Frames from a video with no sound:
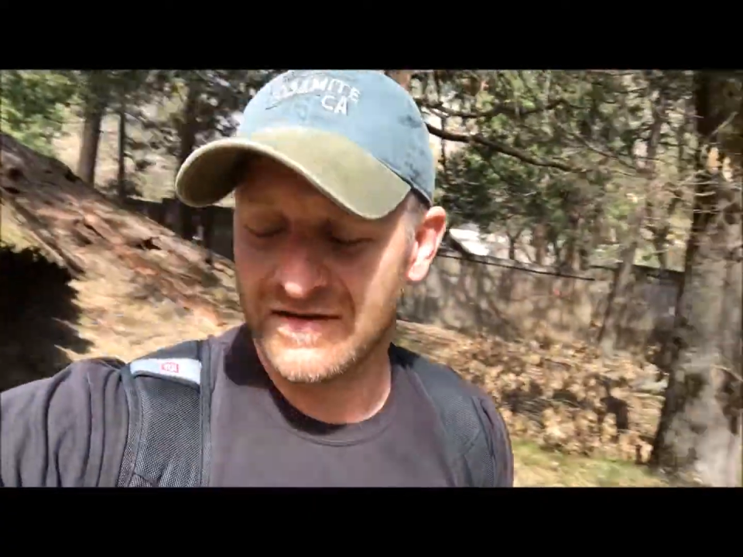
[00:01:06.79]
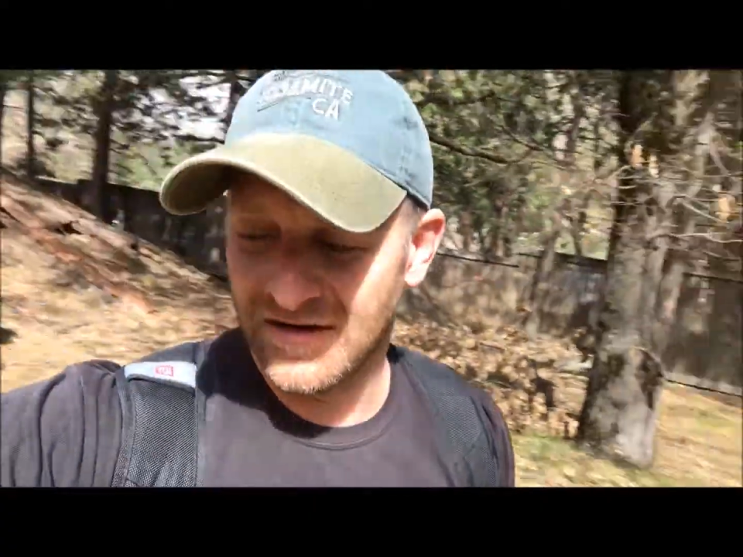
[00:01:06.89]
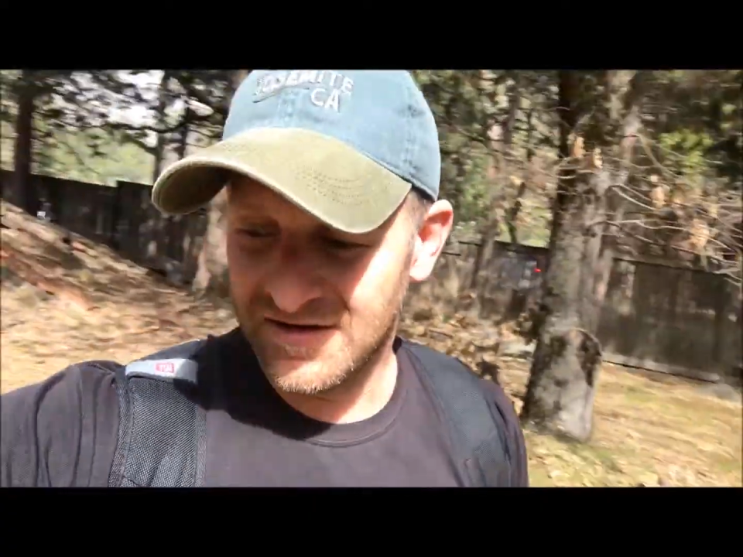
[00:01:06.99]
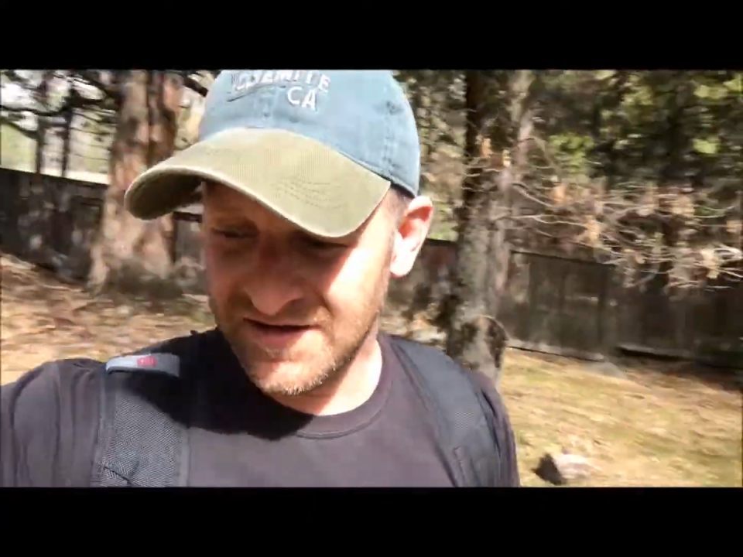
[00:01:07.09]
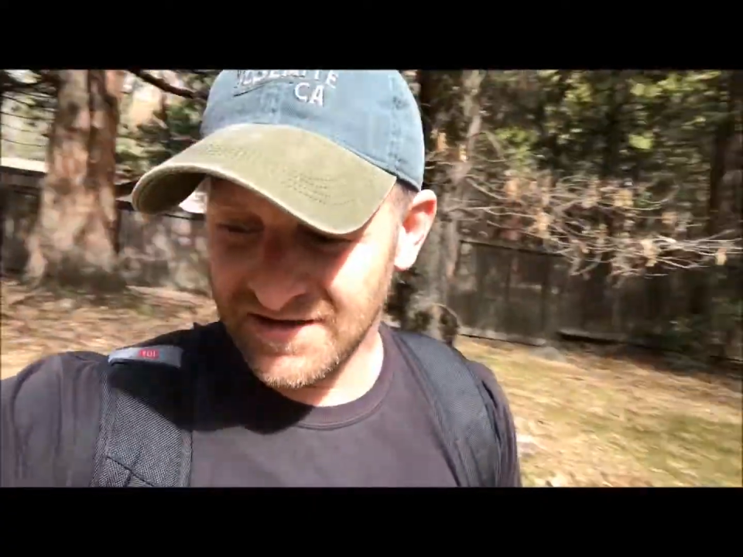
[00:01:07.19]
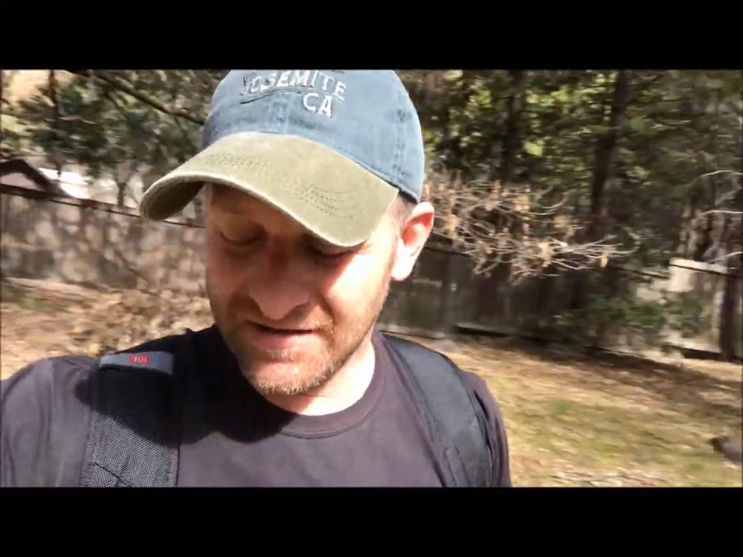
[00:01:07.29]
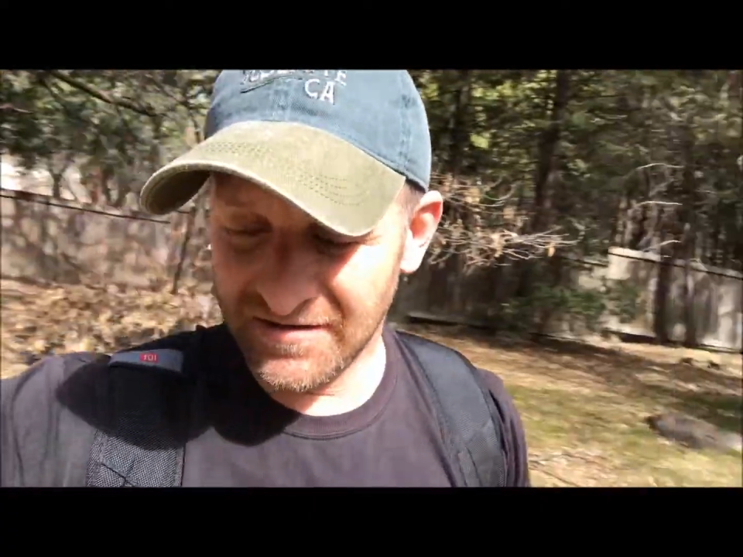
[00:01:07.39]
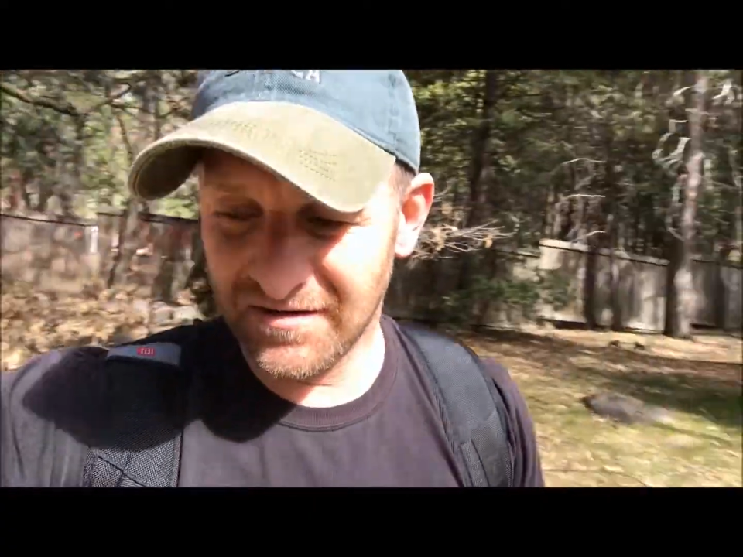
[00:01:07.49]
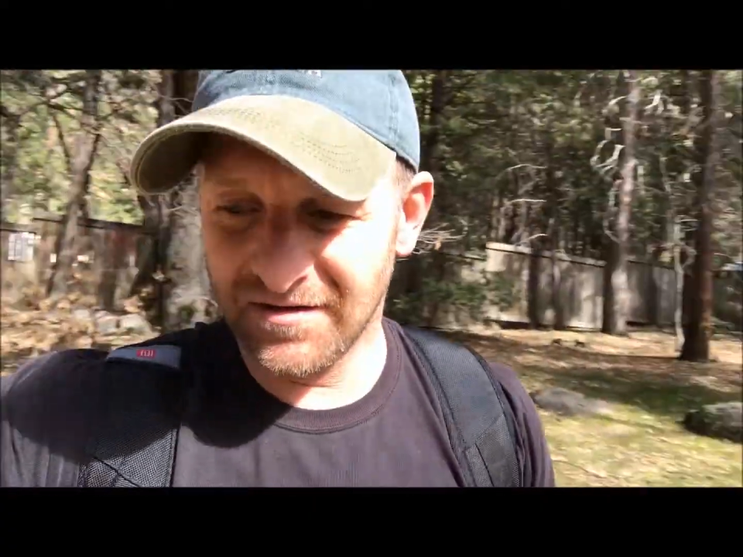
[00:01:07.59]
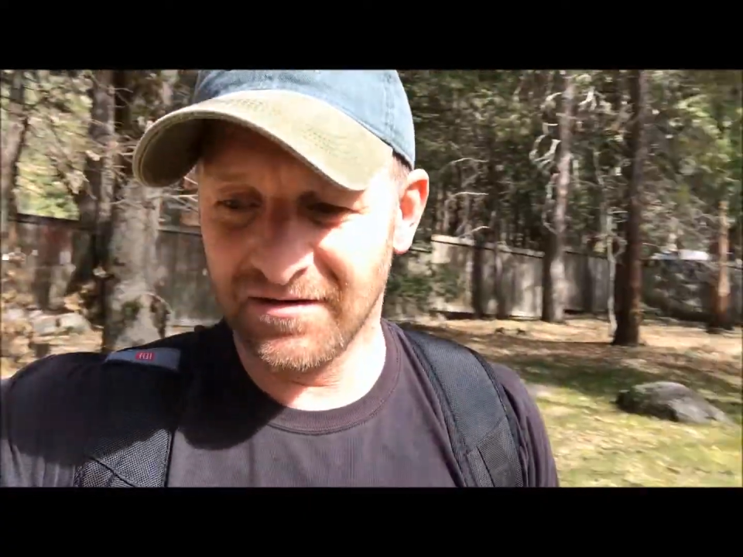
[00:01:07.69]

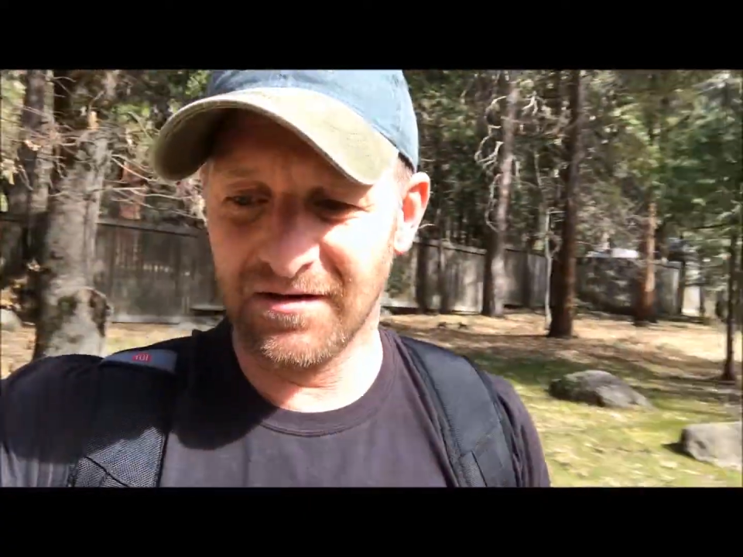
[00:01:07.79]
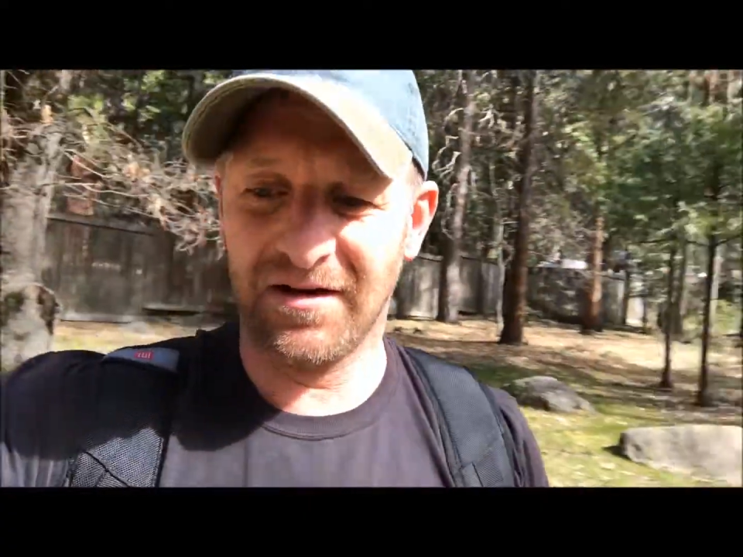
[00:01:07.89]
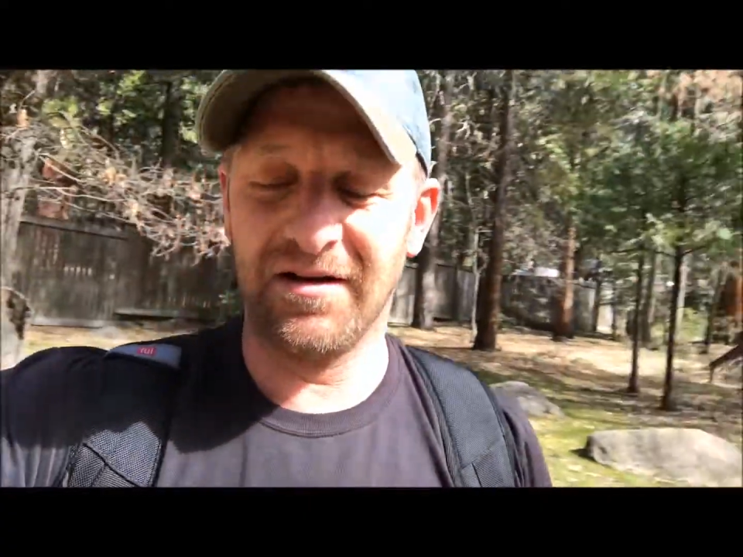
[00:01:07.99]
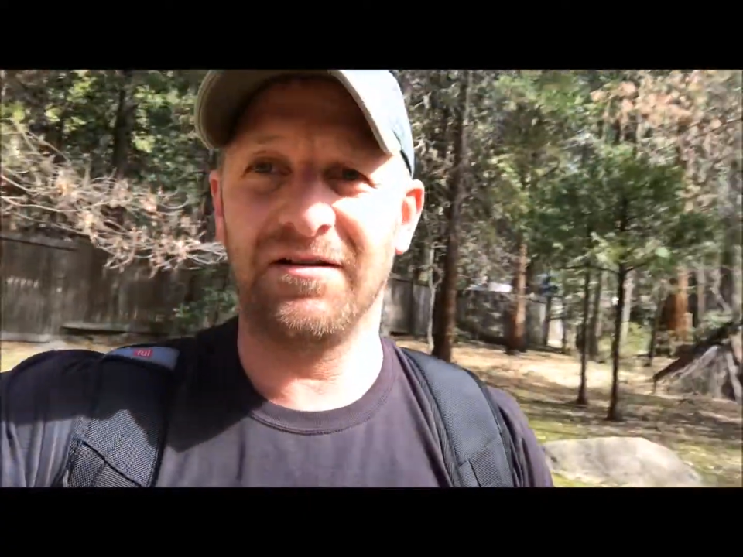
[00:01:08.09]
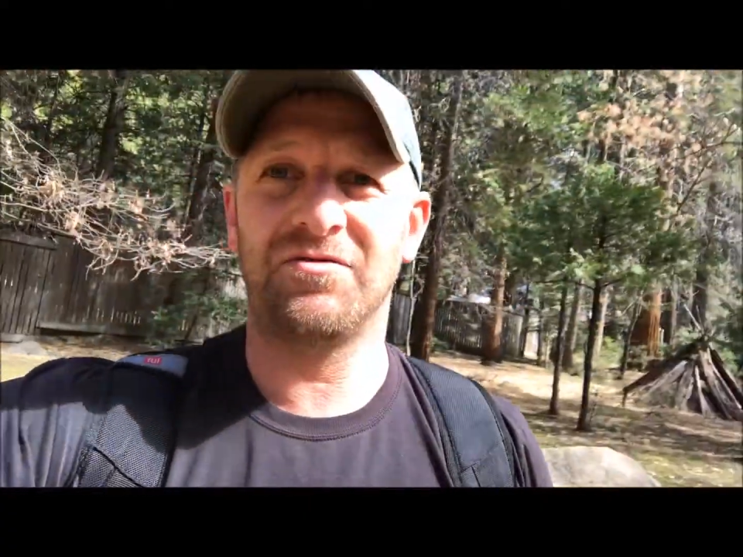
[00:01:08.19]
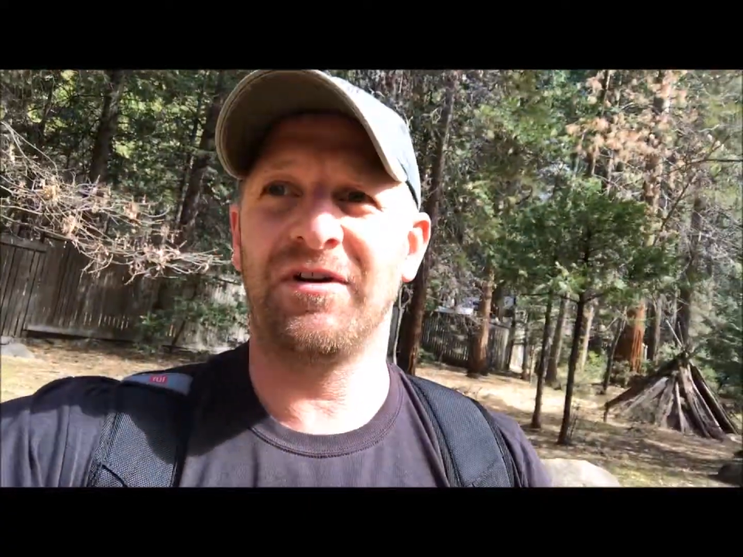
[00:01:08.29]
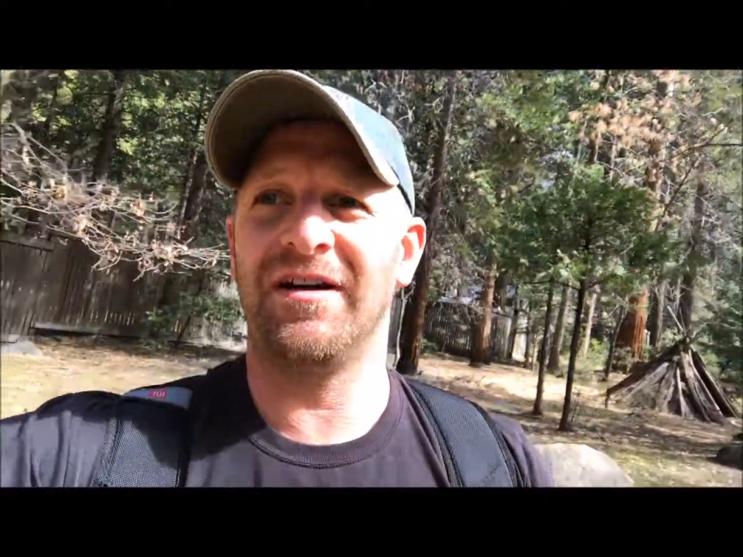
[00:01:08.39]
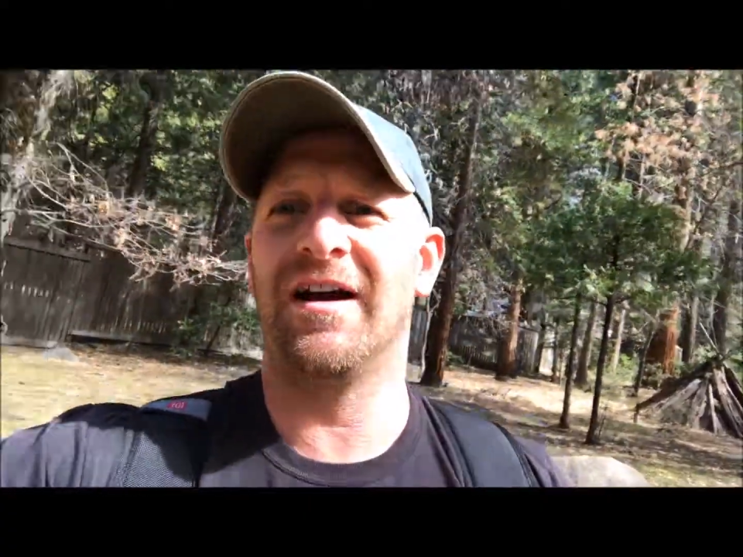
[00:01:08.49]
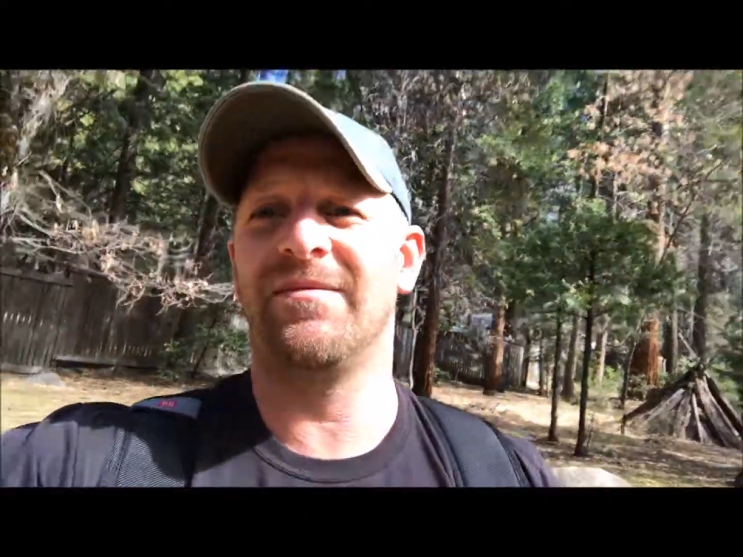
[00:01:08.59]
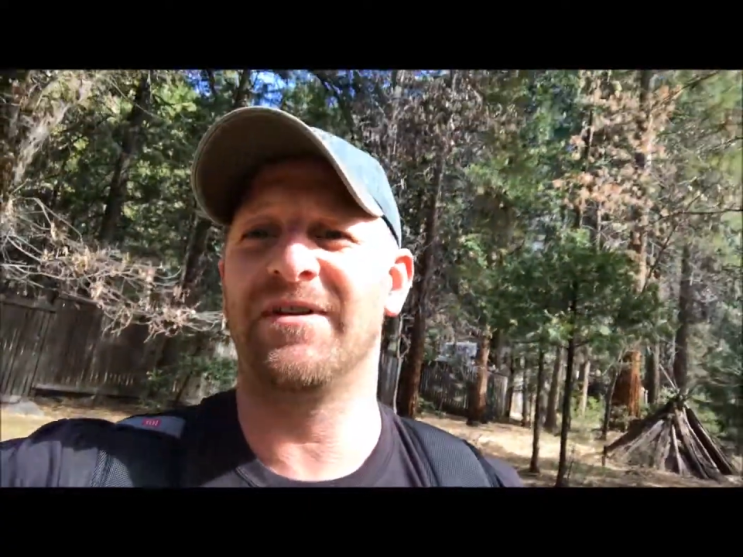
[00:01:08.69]

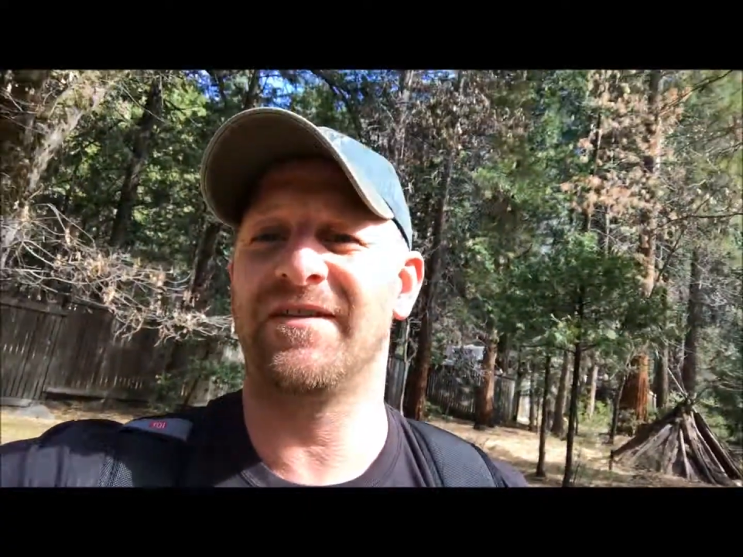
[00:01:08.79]
1929,